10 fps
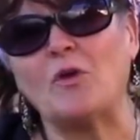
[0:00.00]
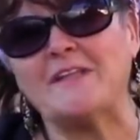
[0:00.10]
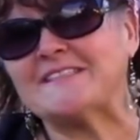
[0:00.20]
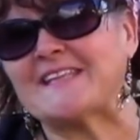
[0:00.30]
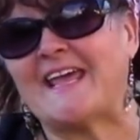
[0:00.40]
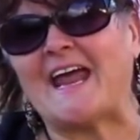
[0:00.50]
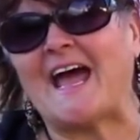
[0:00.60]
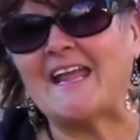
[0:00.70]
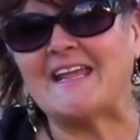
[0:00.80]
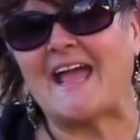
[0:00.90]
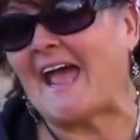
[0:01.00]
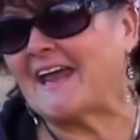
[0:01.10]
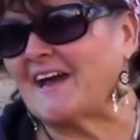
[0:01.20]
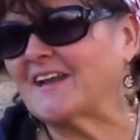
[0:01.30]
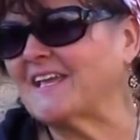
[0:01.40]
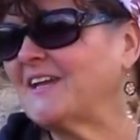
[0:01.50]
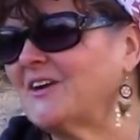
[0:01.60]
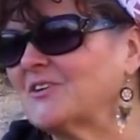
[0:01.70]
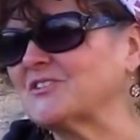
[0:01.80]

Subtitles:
ones that I had out here,